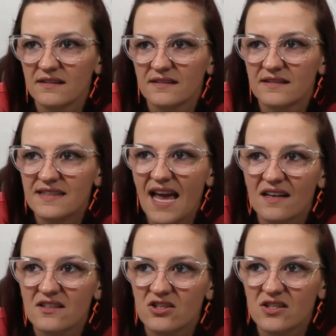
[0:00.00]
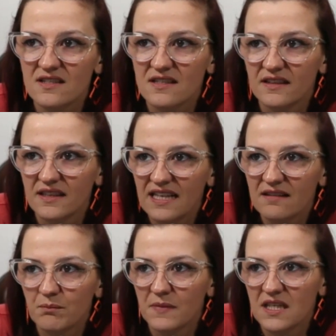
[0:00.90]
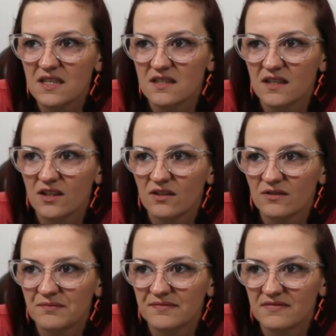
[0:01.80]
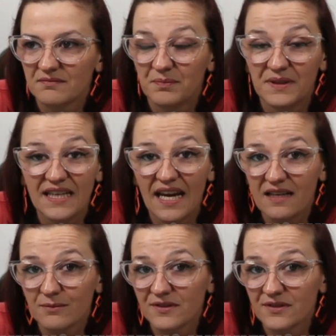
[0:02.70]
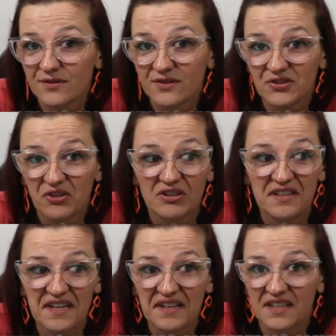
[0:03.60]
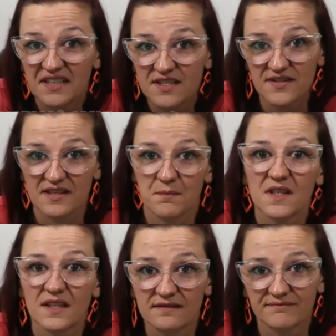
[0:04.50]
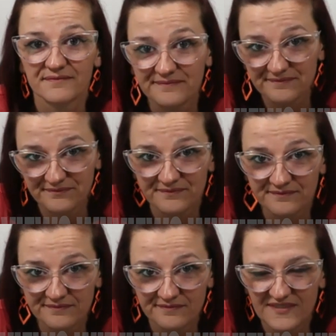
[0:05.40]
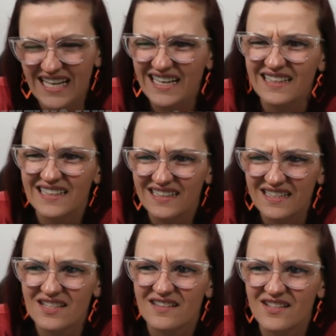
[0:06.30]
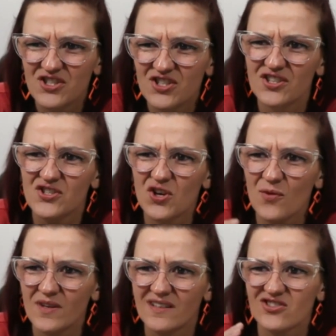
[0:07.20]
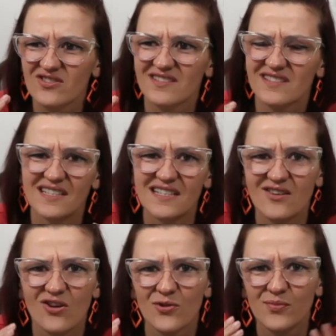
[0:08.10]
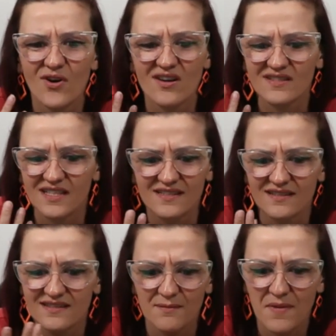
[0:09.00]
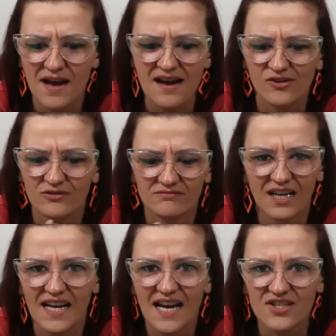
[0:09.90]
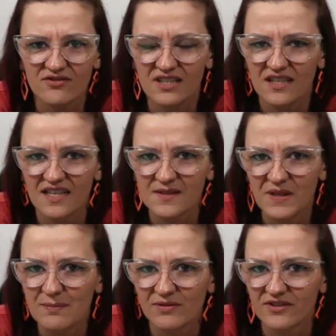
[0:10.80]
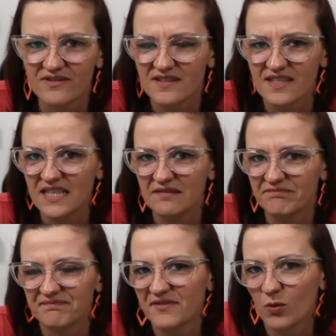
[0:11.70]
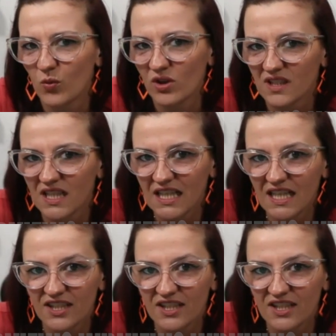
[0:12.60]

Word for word: that just led me to be able to turn nothing into something. And so I think been... that the, the German just sees all the processes. Somehow I had yeah. to realize people don't see the world like I do.